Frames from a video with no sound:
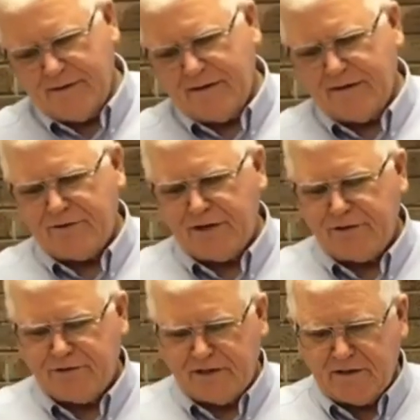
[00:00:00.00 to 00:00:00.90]
is
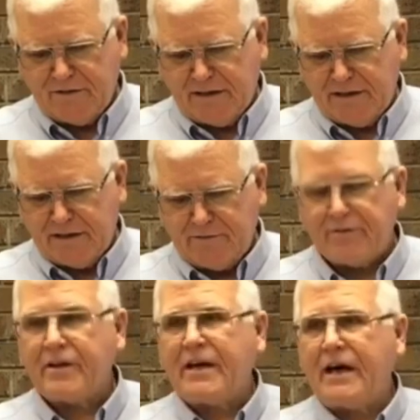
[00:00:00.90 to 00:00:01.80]
interesting to think of it
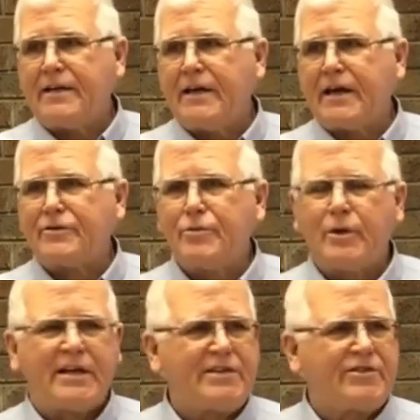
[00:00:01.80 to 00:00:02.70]
in the context
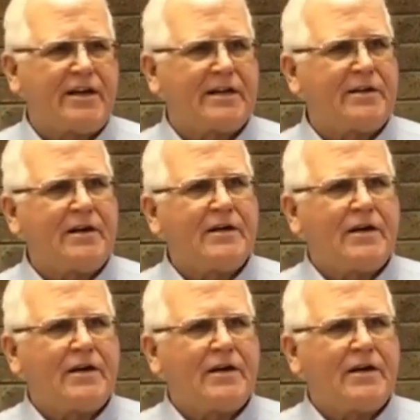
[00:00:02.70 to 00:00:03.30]
when he said it